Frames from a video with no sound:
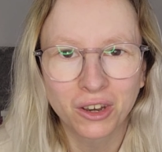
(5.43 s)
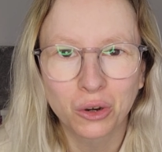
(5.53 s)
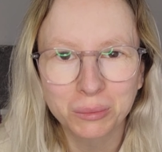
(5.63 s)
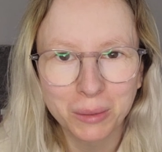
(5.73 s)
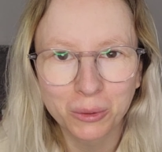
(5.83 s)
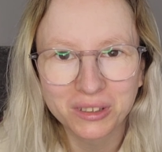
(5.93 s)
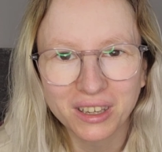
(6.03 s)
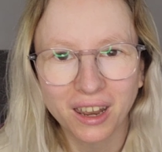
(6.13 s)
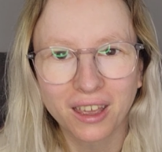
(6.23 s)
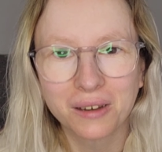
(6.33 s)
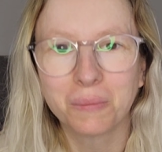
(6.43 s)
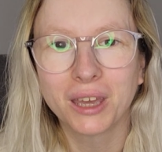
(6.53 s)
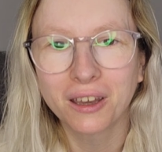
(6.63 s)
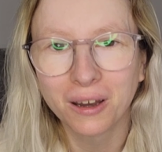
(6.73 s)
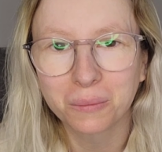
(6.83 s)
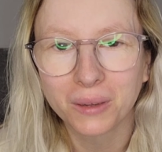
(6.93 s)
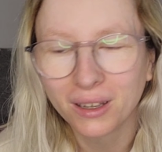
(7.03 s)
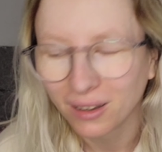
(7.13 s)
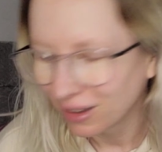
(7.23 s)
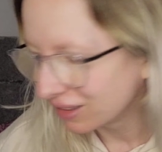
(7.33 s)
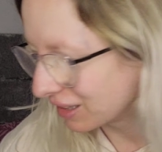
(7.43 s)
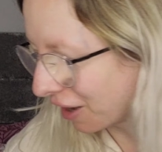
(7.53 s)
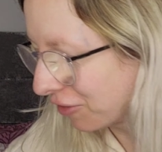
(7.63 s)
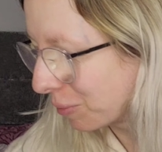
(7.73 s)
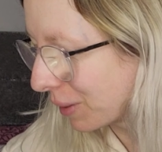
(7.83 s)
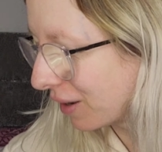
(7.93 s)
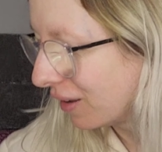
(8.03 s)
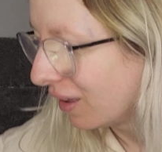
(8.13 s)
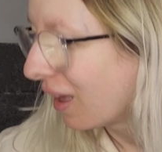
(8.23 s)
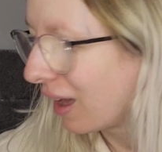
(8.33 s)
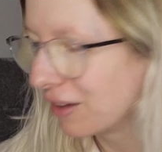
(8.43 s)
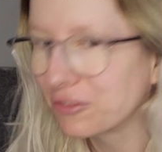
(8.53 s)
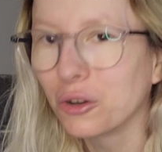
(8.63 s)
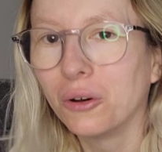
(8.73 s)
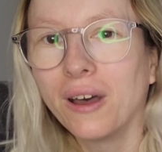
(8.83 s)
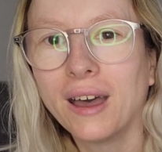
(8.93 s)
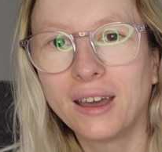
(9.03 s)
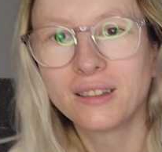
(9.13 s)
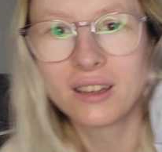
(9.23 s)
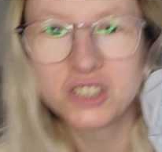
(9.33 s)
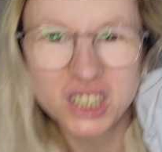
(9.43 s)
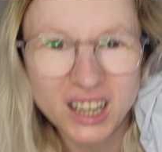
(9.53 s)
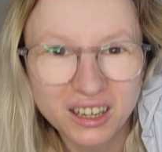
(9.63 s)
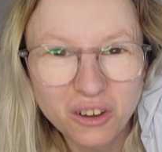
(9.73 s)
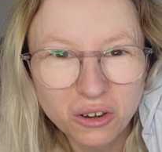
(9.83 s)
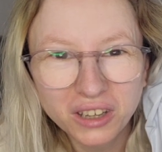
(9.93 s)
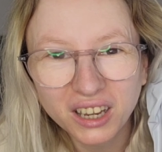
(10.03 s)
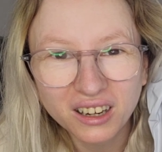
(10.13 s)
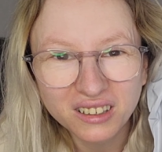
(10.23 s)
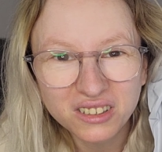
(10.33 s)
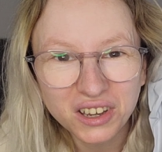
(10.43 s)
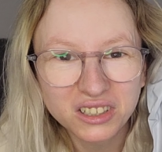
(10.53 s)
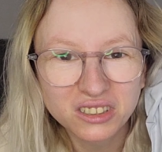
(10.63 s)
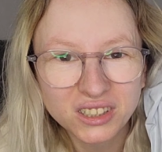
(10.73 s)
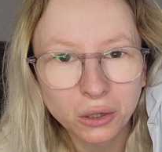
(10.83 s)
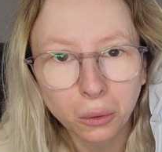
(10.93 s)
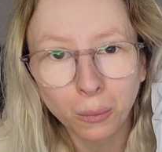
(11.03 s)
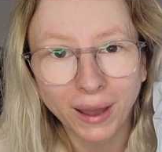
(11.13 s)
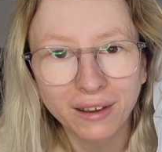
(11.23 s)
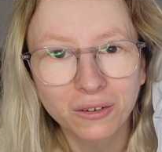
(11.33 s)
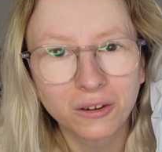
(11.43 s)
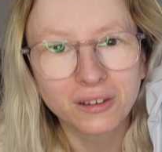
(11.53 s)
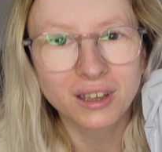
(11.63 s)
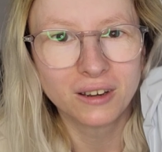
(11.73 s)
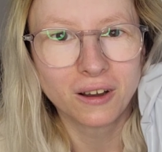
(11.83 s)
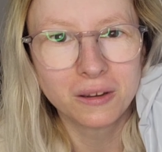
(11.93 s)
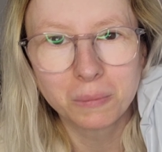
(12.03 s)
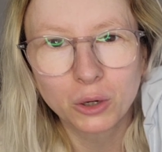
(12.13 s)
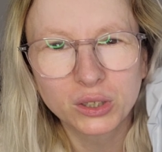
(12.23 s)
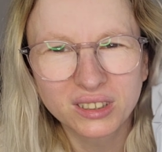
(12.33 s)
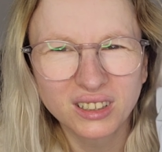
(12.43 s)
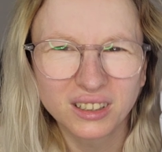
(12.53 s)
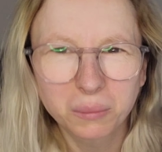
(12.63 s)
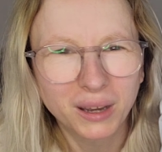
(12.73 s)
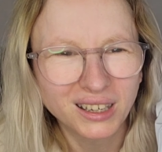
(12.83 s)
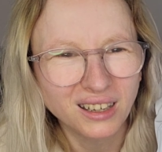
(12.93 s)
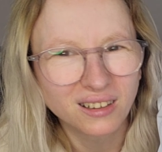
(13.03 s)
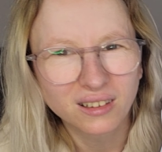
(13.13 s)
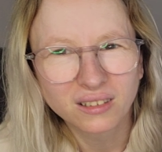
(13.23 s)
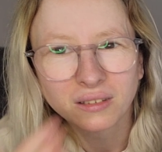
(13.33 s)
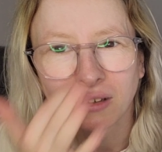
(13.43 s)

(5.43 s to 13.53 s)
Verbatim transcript: I normally post kind of hair and makeup stuff, but I have got a Shein haul here, so I just thought why not kind of unbox it, unbag it,